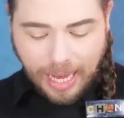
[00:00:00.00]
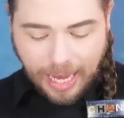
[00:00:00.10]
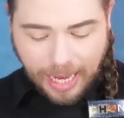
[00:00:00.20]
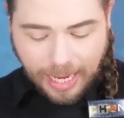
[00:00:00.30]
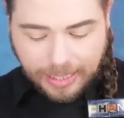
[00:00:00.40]

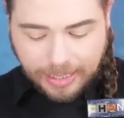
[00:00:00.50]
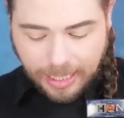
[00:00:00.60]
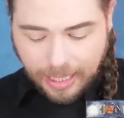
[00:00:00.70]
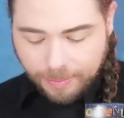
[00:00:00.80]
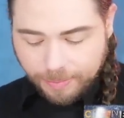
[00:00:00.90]
And
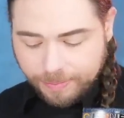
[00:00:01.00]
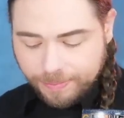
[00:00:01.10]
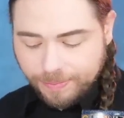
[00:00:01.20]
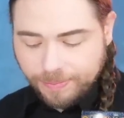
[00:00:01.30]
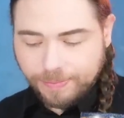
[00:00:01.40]

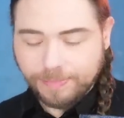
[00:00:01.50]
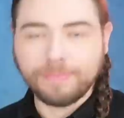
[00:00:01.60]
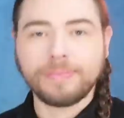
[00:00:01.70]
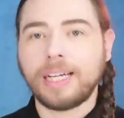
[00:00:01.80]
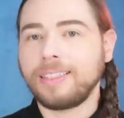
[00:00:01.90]

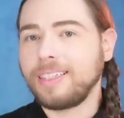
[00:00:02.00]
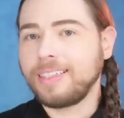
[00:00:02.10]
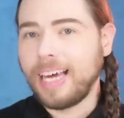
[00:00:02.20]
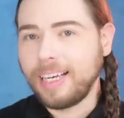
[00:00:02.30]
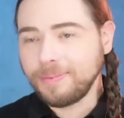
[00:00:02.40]
until
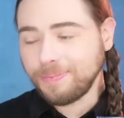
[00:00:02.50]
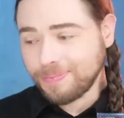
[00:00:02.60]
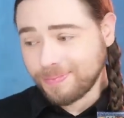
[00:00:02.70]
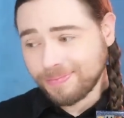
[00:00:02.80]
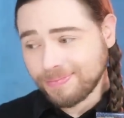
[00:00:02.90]
then,
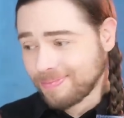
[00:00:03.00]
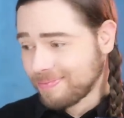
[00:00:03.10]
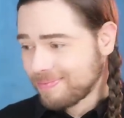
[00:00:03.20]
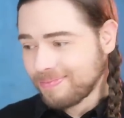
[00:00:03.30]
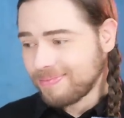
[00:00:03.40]

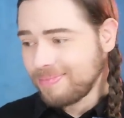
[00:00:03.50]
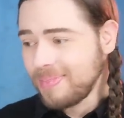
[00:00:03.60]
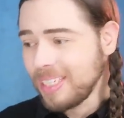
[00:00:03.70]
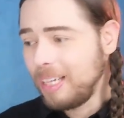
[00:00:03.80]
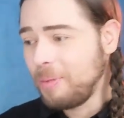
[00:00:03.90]

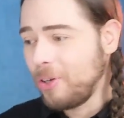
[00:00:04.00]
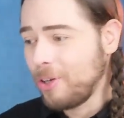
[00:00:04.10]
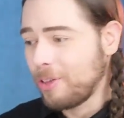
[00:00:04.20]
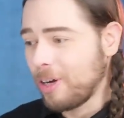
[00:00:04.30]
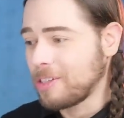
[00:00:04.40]
let me know
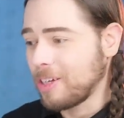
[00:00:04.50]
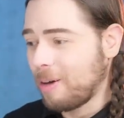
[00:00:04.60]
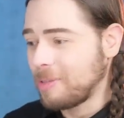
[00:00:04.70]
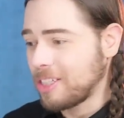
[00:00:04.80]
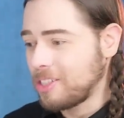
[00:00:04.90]
your thoughts in the
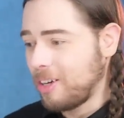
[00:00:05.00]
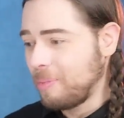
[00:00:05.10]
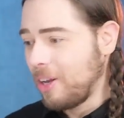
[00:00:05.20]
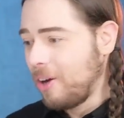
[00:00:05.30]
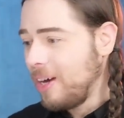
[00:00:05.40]
comment section down
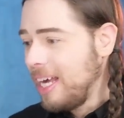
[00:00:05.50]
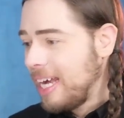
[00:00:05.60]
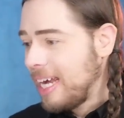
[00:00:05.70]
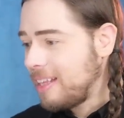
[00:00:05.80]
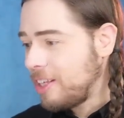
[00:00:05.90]
below.
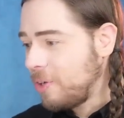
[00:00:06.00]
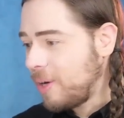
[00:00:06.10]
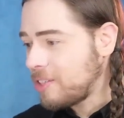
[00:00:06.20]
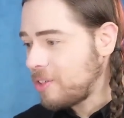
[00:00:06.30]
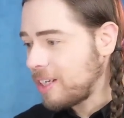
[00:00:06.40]
In the
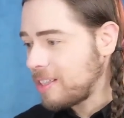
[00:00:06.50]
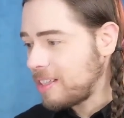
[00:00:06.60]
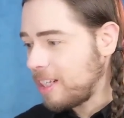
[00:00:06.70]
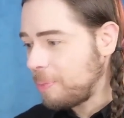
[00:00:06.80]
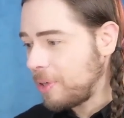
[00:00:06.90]
US, you can
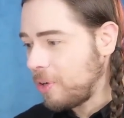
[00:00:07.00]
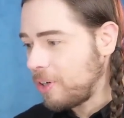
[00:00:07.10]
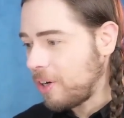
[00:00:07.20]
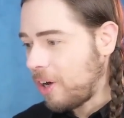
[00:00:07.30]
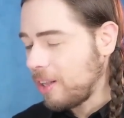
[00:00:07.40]
still
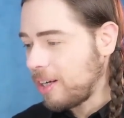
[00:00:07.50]
pre-order all